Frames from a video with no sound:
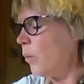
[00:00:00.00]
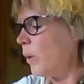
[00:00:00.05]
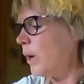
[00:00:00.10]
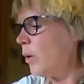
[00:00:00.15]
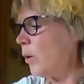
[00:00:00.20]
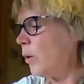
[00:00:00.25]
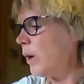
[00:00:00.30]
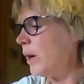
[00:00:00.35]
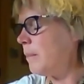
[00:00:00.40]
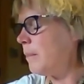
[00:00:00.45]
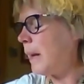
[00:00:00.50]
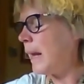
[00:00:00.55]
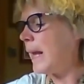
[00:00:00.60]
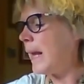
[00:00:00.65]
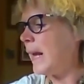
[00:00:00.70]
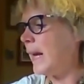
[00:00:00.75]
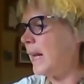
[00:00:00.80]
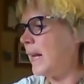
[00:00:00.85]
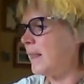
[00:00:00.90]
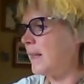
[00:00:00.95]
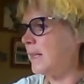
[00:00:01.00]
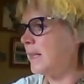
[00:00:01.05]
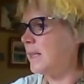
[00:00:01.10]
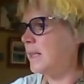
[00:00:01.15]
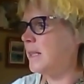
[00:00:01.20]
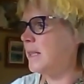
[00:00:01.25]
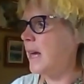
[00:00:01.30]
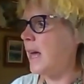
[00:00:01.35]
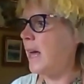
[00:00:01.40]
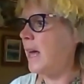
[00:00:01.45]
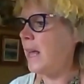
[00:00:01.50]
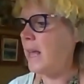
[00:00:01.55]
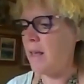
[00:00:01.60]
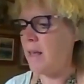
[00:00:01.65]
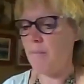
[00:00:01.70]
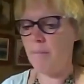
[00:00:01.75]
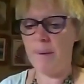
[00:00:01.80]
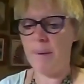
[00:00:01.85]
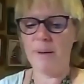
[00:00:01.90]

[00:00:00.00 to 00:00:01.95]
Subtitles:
We're not going to make anything today,